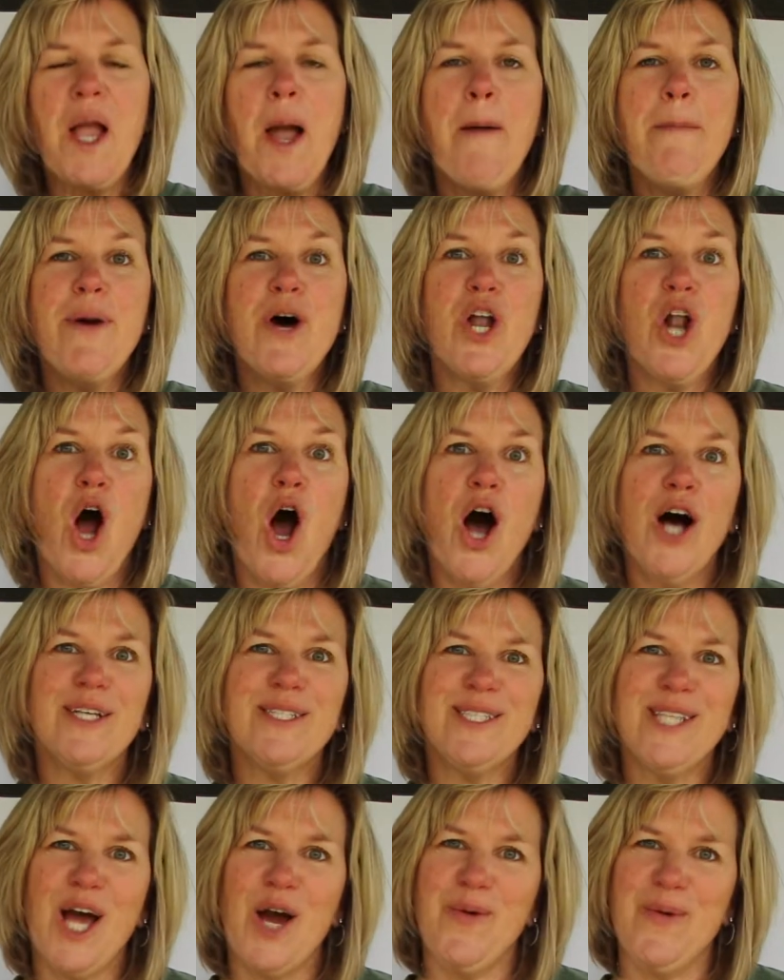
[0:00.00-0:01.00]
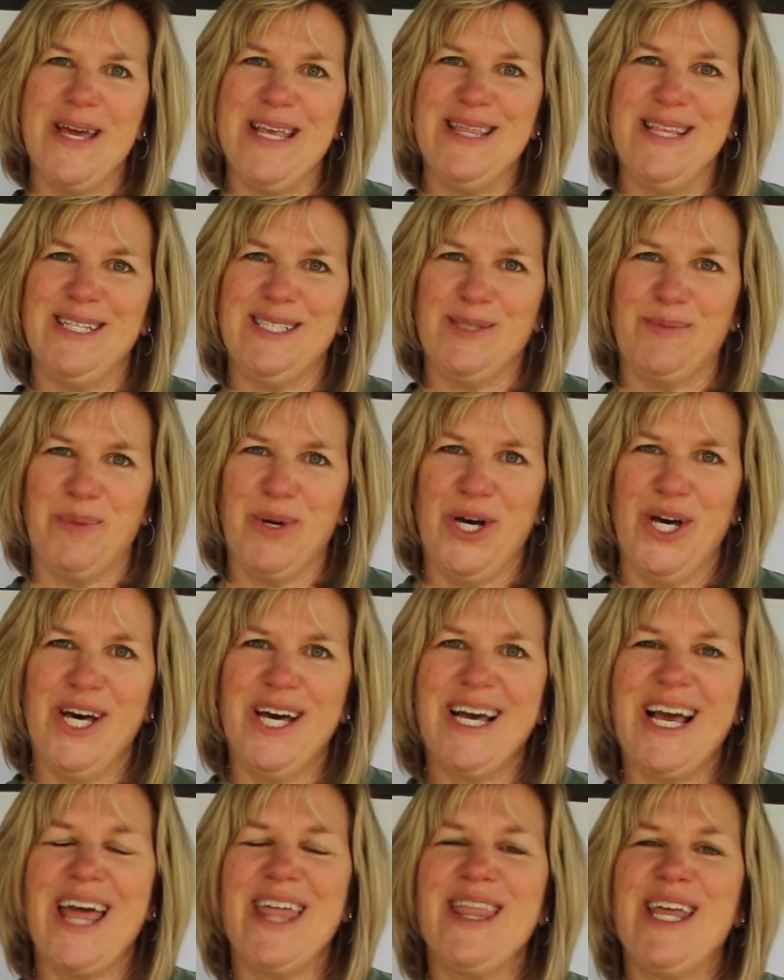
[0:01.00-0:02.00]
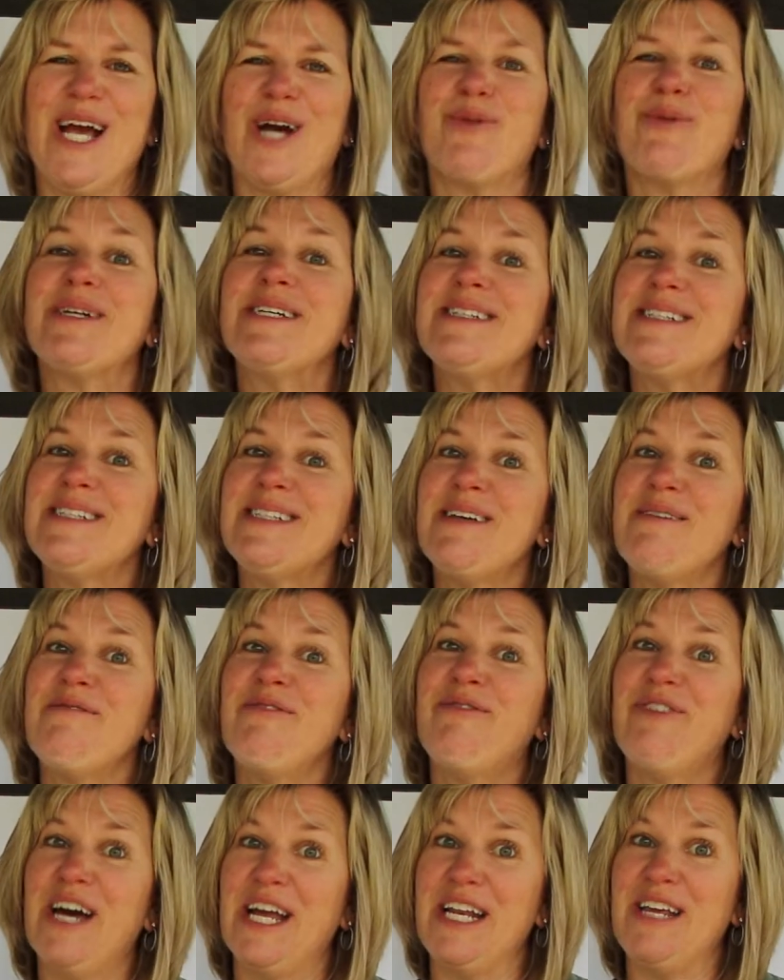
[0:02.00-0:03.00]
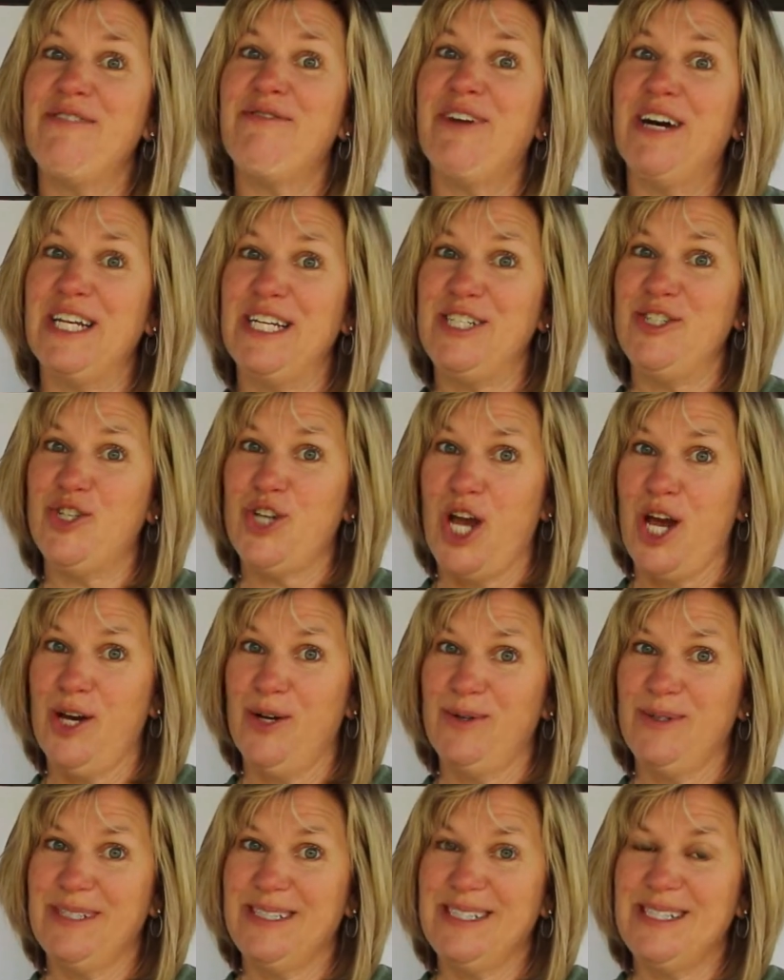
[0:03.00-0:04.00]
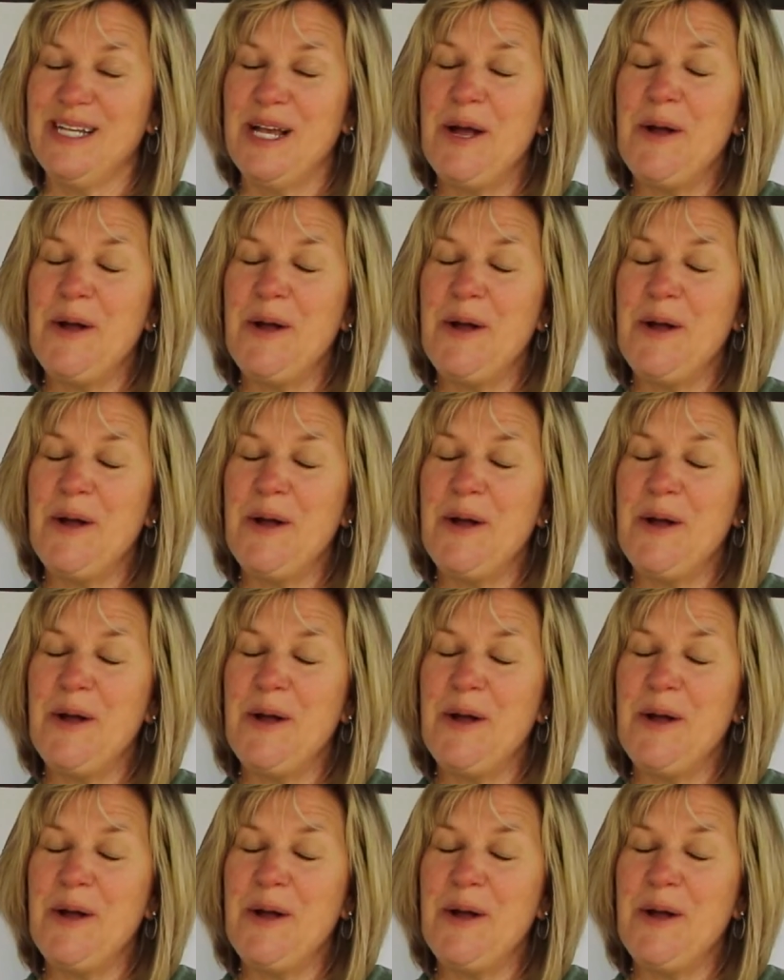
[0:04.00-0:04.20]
But also in this book there were some funny jokes.